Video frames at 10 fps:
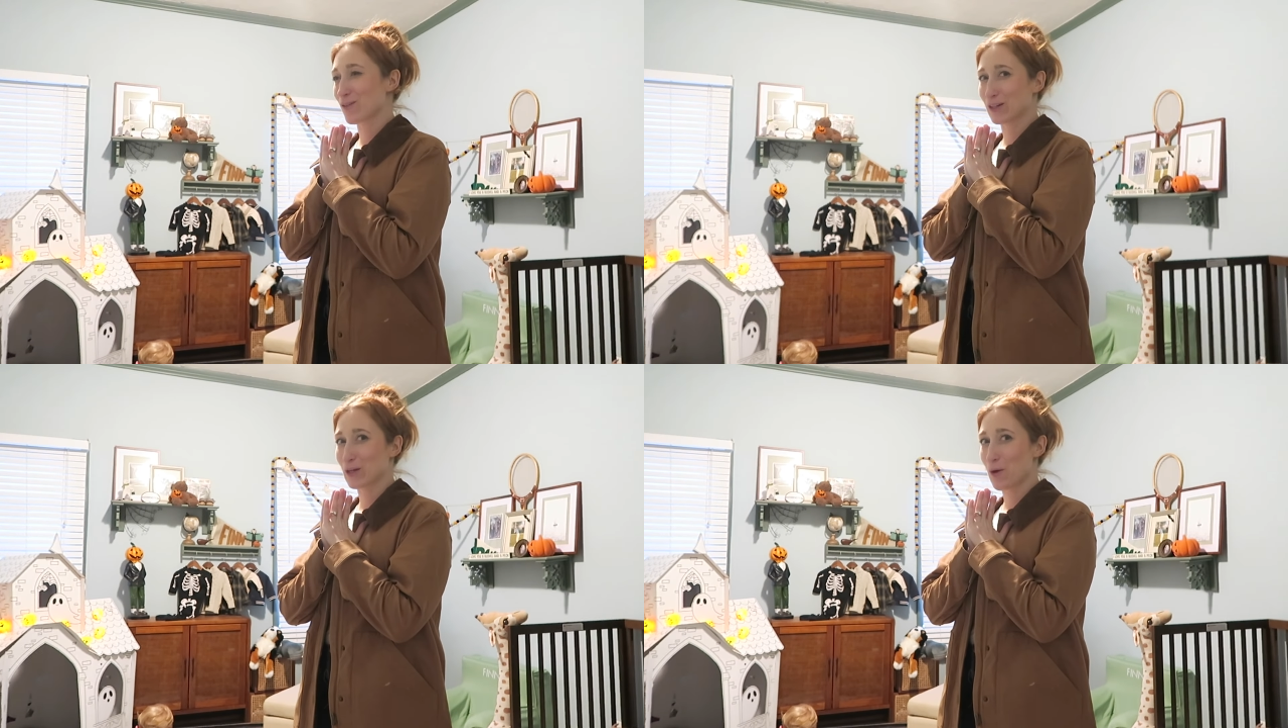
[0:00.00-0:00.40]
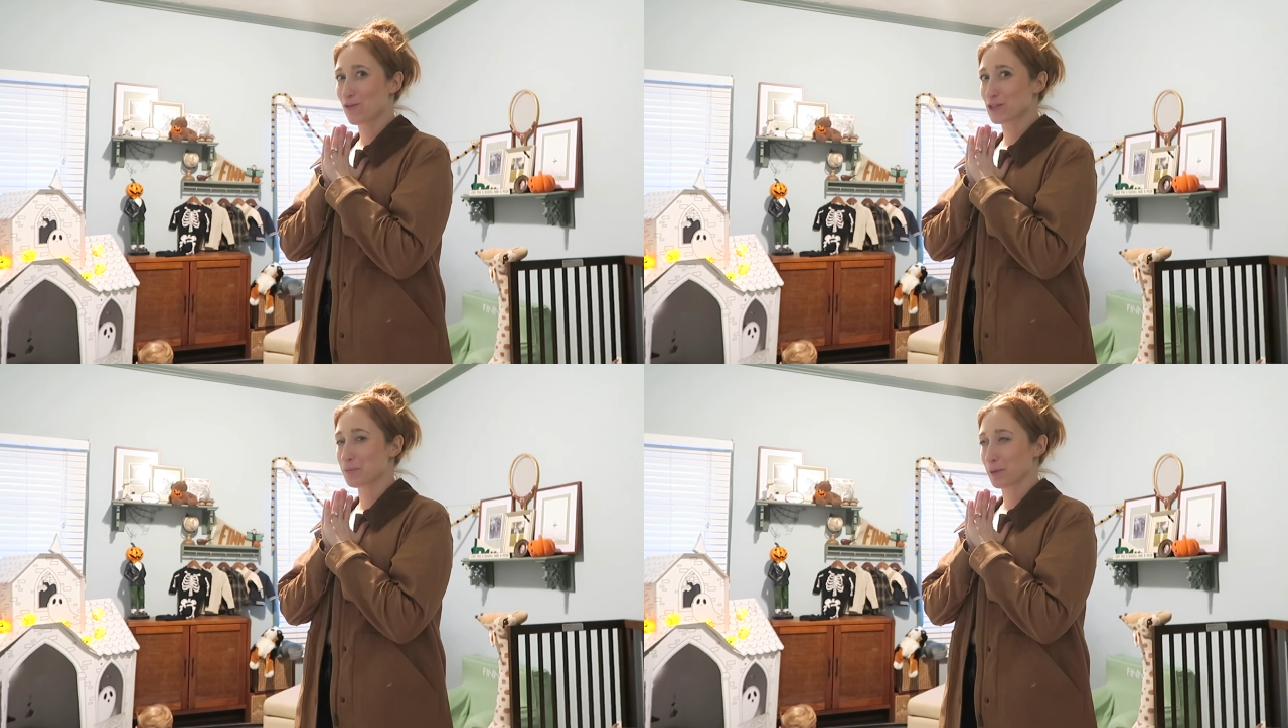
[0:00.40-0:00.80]
we're gonna go
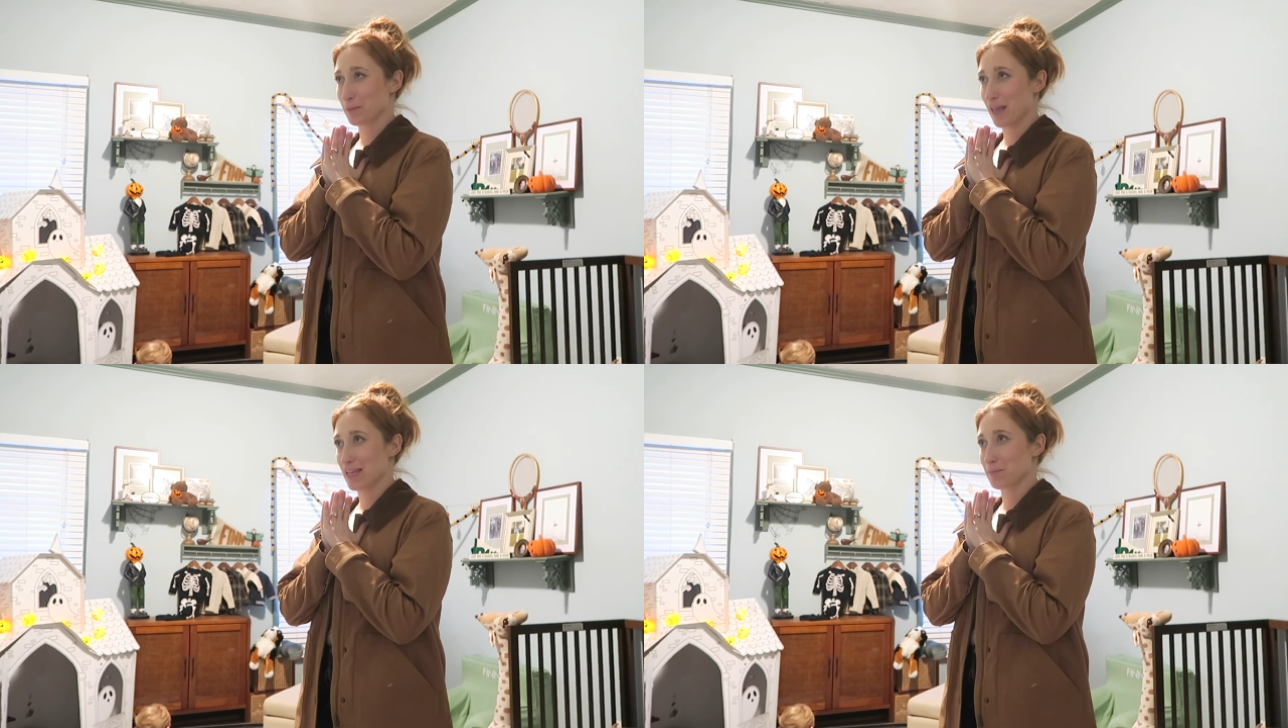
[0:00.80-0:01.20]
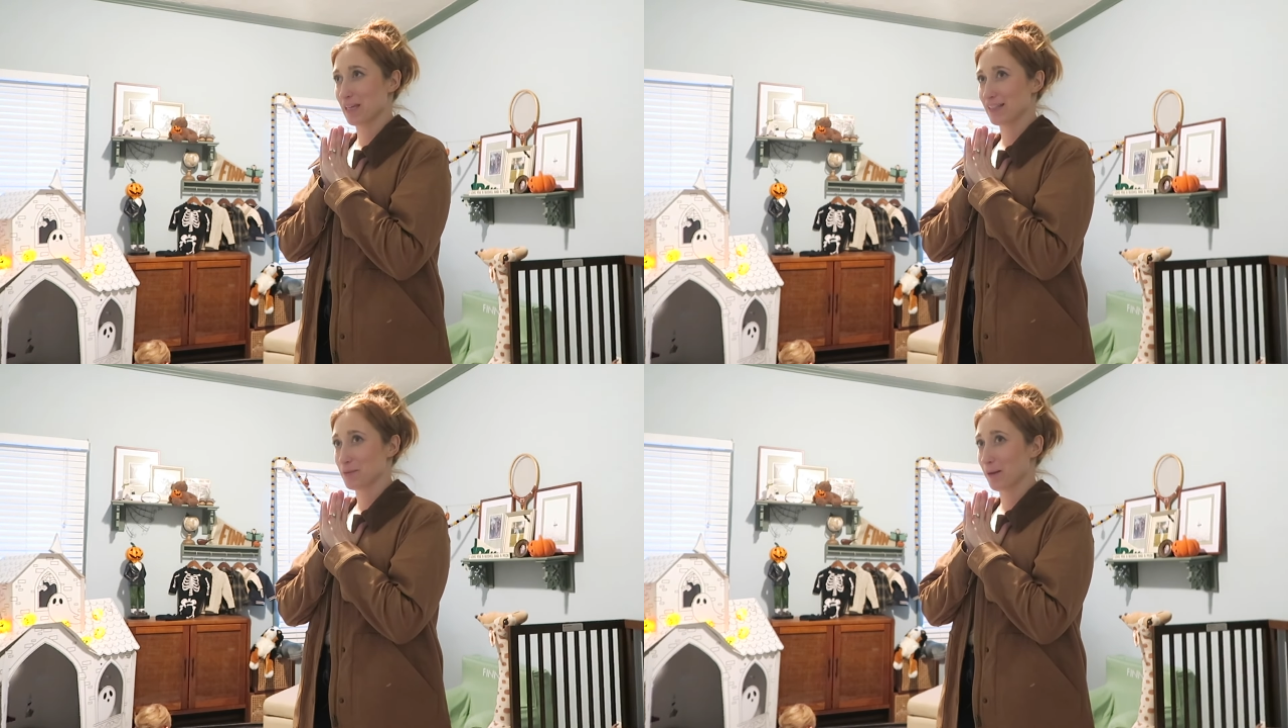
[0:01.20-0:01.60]
over to Burbank
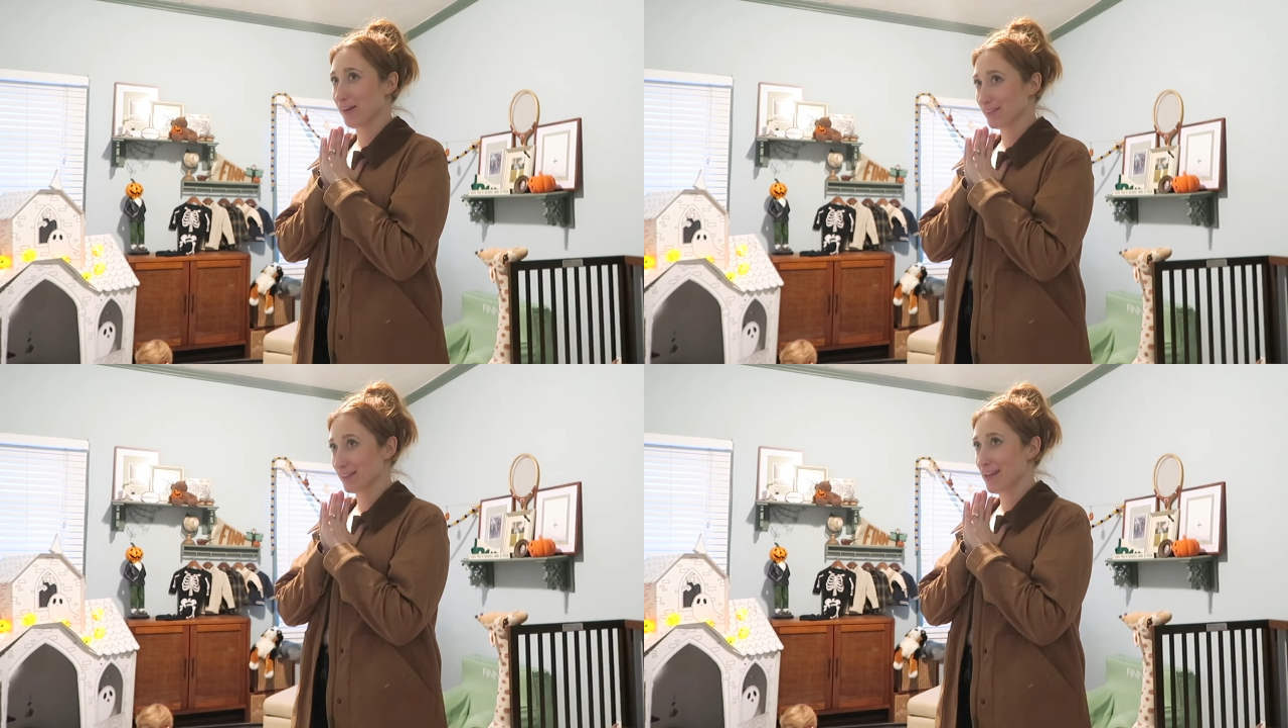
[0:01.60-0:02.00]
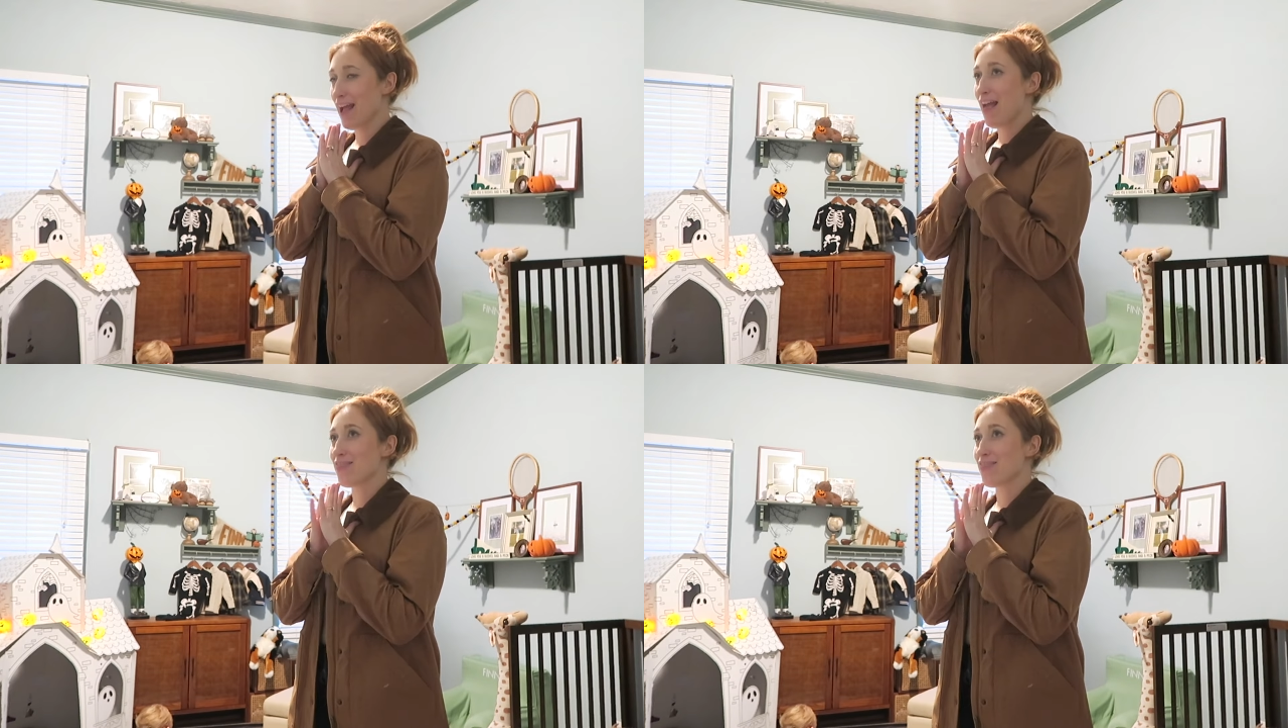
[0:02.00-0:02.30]
because apparently